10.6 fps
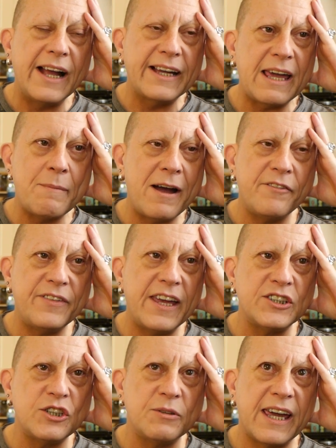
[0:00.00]
I came out of the
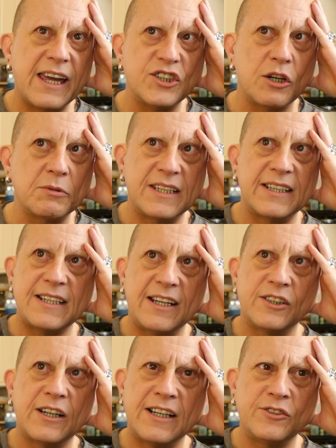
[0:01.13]
education because I'd,
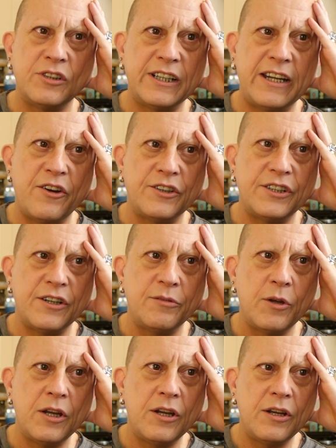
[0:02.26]
I'd, I'd, only heard a,
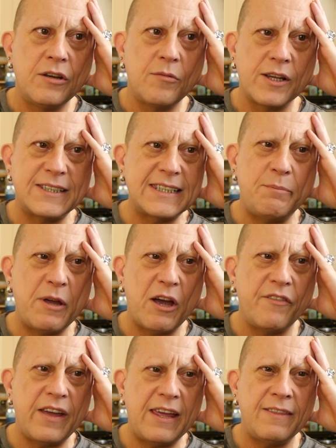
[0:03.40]
a snippet
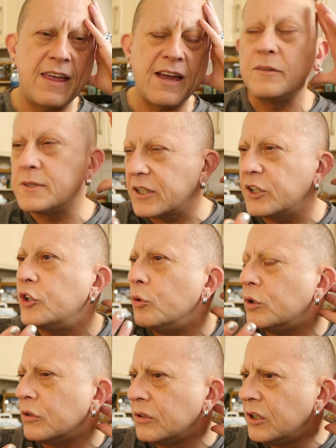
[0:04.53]
of it in there and I was
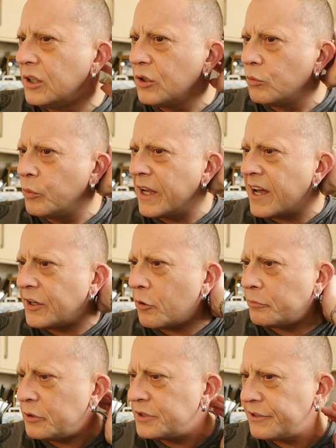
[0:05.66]
Google we are
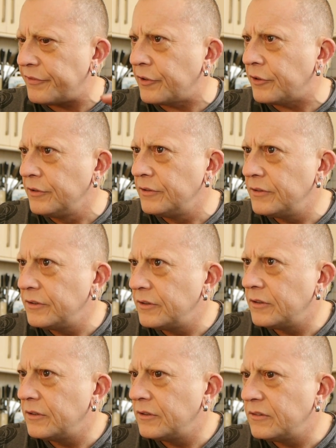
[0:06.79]
not beautiful
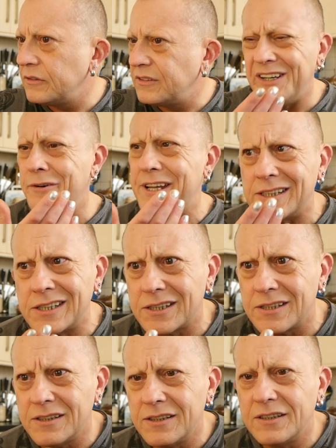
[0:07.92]

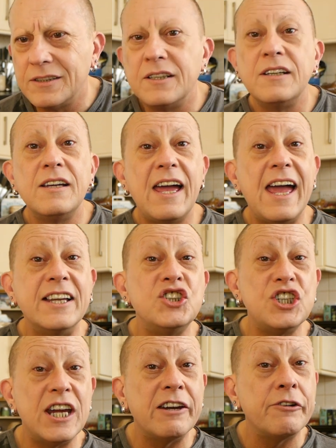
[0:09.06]
lyrics Ed
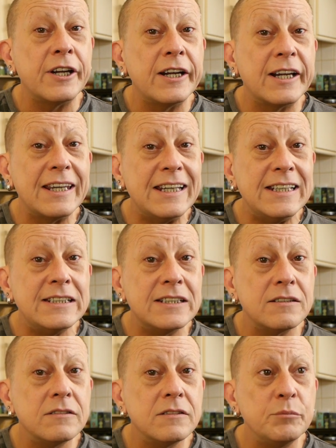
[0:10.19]
Sheeran and Khalid
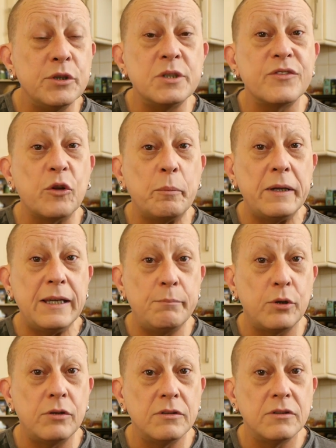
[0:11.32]
beautiful
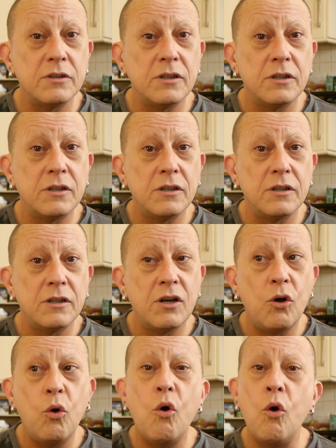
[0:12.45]
people
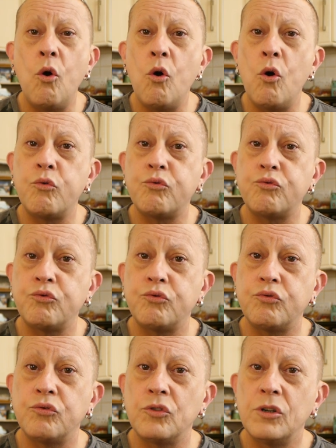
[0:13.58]

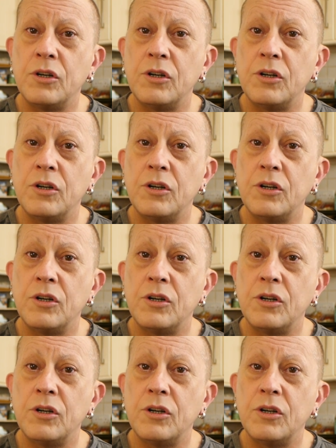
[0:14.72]
oh